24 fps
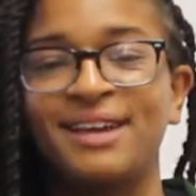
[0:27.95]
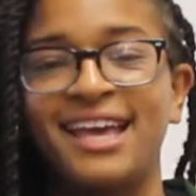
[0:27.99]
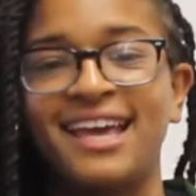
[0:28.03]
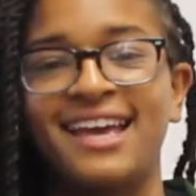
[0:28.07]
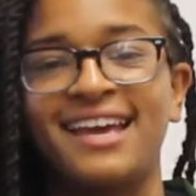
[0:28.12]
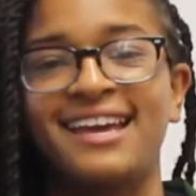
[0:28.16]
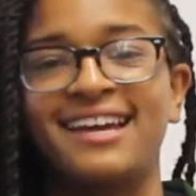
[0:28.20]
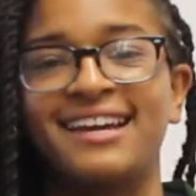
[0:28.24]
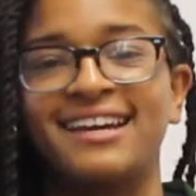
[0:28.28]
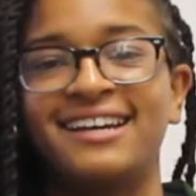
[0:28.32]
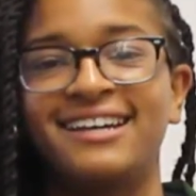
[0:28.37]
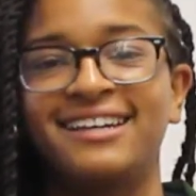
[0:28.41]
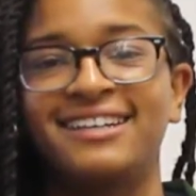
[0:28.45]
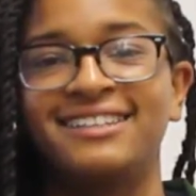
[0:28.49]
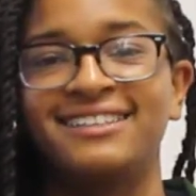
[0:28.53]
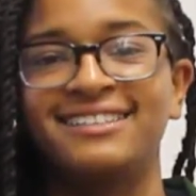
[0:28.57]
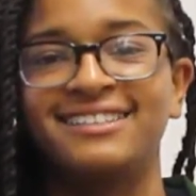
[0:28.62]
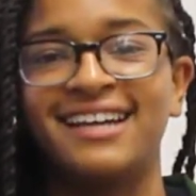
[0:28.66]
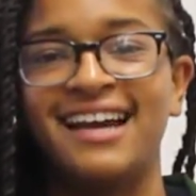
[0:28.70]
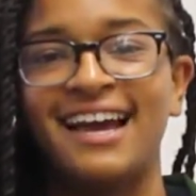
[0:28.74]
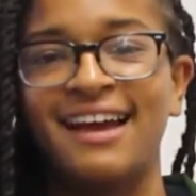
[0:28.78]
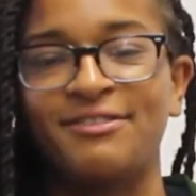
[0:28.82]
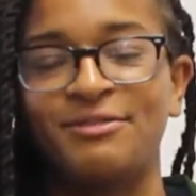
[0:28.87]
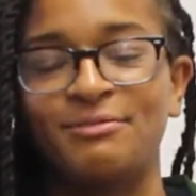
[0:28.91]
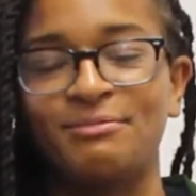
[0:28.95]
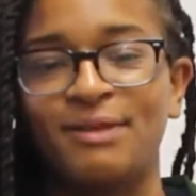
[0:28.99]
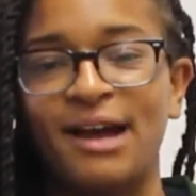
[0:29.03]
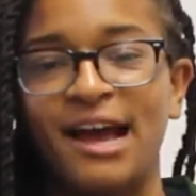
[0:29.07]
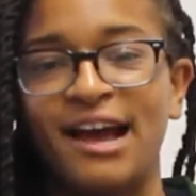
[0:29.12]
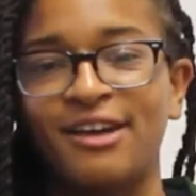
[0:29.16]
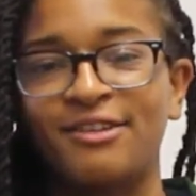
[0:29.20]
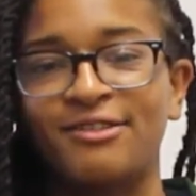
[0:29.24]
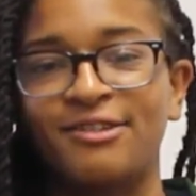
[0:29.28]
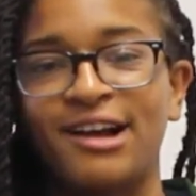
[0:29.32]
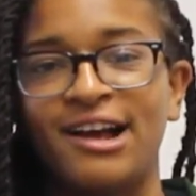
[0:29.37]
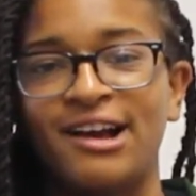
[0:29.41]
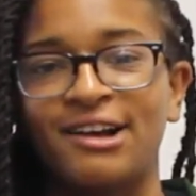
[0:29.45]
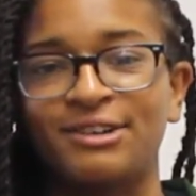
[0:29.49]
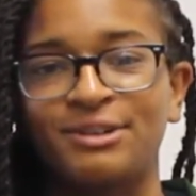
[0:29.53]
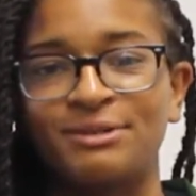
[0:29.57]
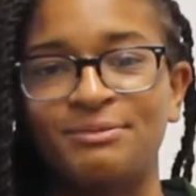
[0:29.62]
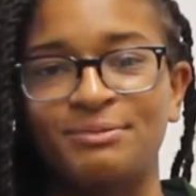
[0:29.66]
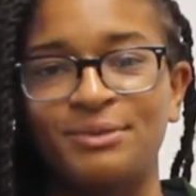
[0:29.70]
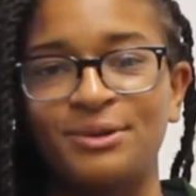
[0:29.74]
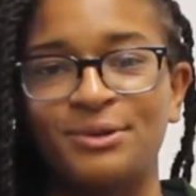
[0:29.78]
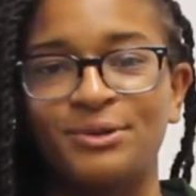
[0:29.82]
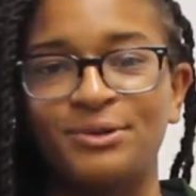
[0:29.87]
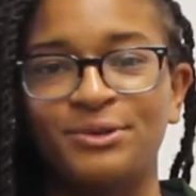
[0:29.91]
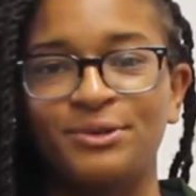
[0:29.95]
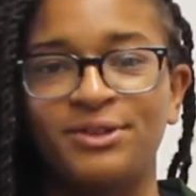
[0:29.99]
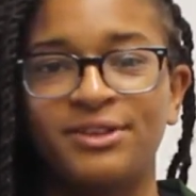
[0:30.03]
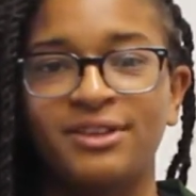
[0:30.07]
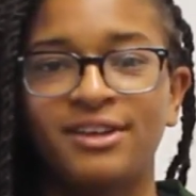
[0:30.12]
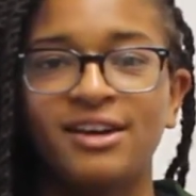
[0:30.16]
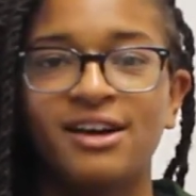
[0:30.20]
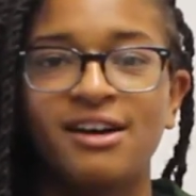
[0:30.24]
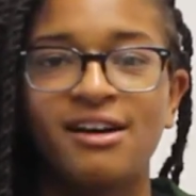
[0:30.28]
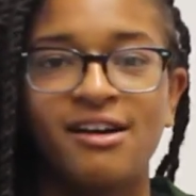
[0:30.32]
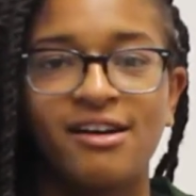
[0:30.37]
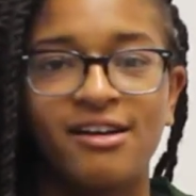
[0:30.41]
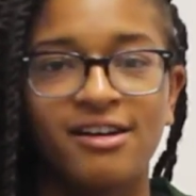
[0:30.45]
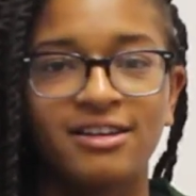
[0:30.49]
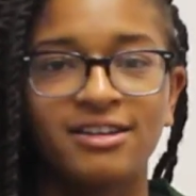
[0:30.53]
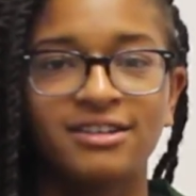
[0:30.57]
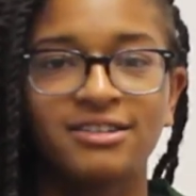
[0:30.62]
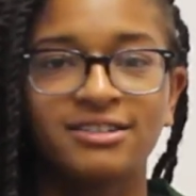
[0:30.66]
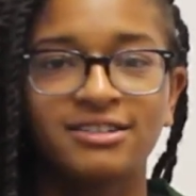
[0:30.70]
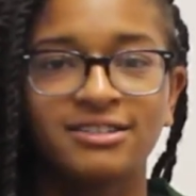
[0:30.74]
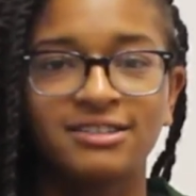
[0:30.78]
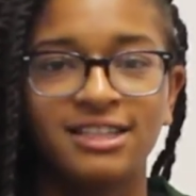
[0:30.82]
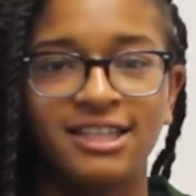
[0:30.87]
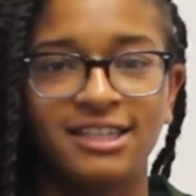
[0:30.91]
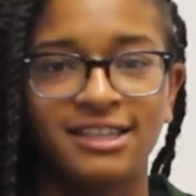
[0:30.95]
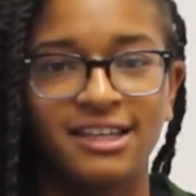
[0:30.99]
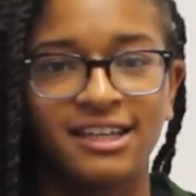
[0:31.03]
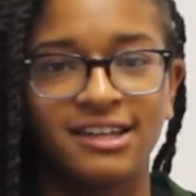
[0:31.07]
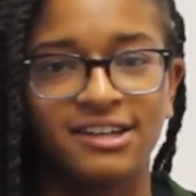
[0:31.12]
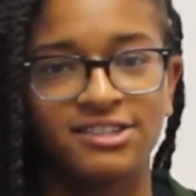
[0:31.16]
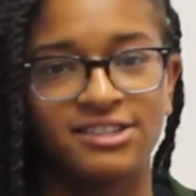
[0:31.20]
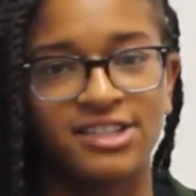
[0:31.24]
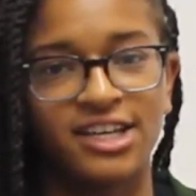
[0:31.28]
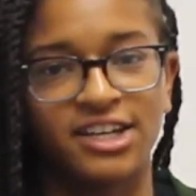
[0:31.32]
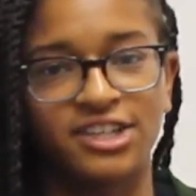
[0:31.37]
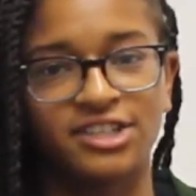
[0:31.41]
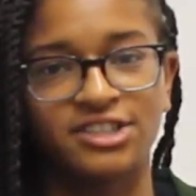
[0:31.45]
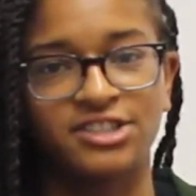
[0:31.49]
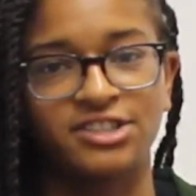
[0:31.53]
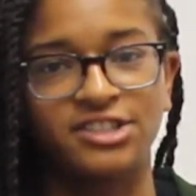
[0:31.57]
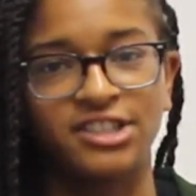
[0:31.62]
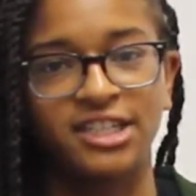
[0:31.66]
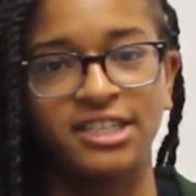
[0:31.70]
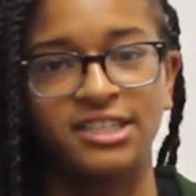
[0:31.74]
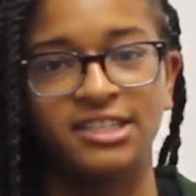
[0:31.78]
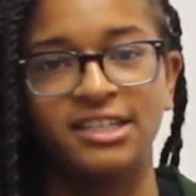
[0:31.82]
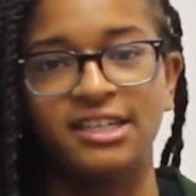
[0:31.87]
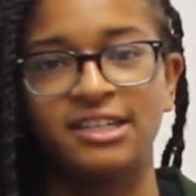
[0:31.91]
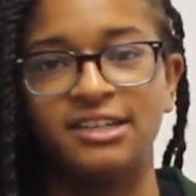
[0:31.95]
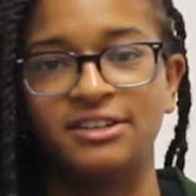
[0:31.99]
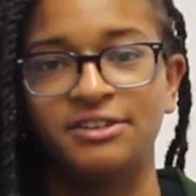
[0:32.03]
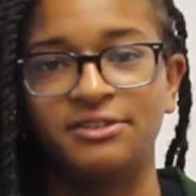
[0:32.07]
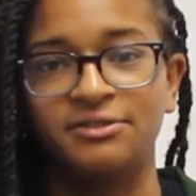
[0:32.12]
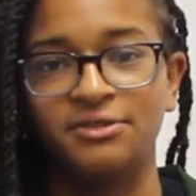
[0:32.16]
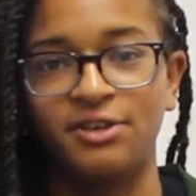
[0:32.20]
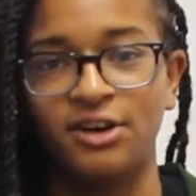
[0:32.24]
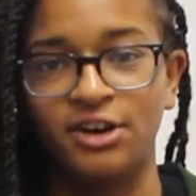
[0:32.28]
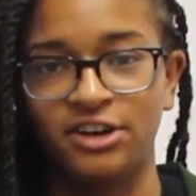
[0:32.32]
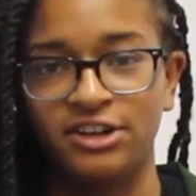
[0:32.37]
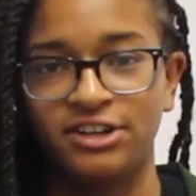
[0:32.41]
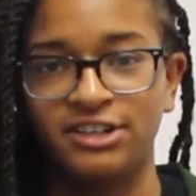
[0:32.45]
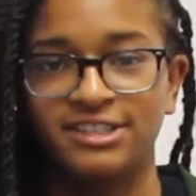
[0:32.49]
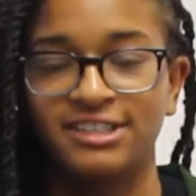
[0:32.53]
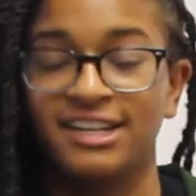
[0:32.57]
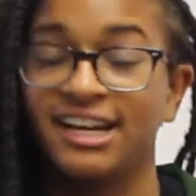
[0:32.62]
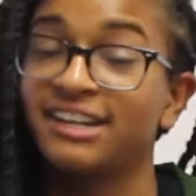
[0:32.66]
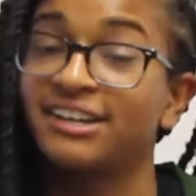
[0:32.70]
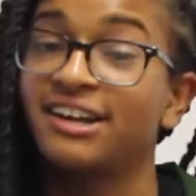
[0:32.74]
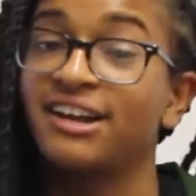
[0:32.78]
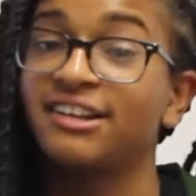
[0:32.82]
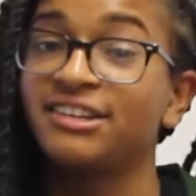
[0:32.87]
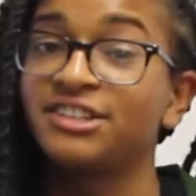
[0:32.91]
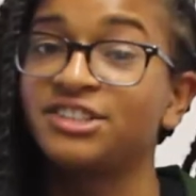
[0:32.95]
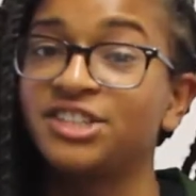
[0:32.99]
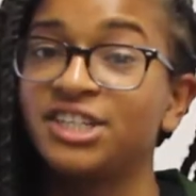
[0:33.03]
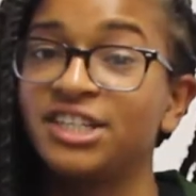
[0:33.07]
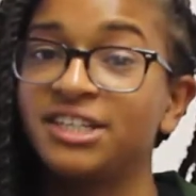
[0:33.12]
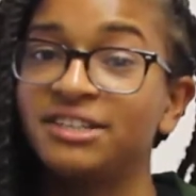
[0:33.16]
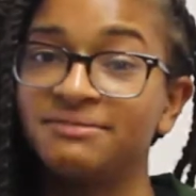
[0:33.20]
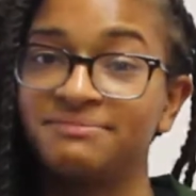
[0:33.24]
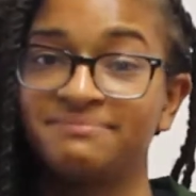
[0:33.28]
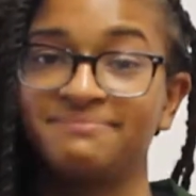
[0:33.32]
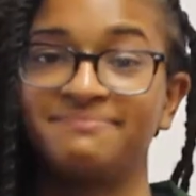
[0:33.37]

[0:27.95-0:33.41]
and I have a background in both art and the intersection of art and technology.